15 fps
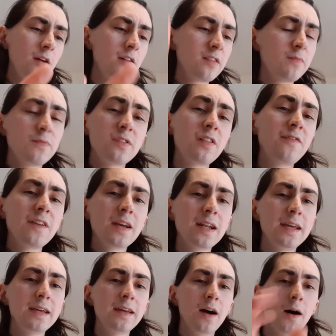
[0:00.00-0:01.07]

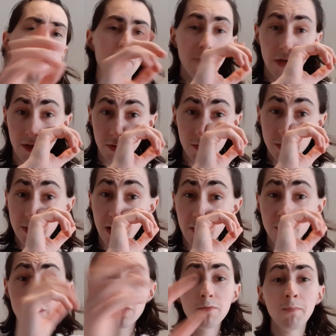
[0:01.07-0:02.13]
Specifically, there
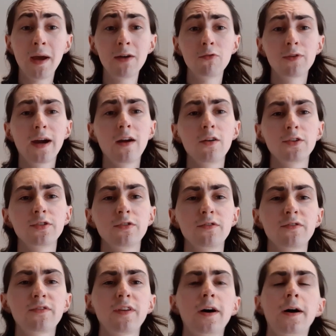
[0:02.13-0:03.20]
are two male
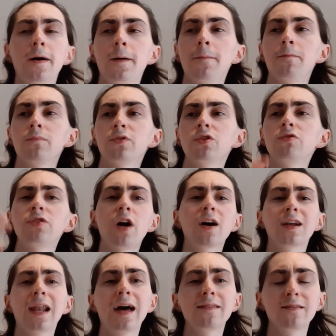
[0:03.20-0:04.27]
characters, two young
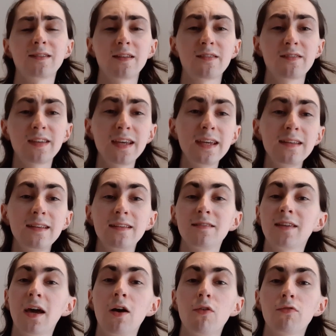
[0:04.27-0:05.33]
lads that see these
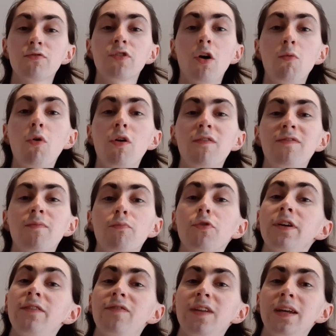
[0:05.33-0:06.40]
girls go off
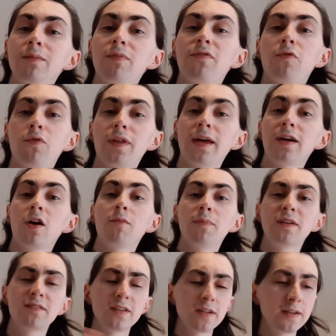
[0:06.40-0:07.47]
briefly before they go
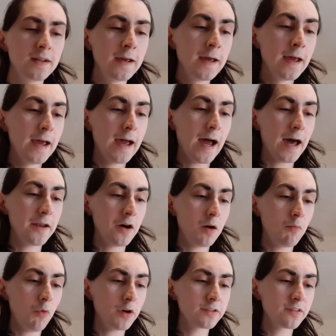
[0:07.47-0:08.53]
missing,
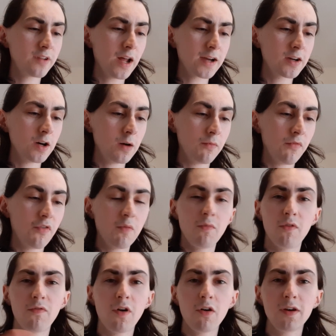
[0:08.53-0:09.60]
and one's like from
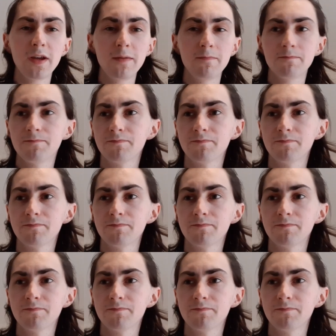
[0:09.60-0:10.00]
a very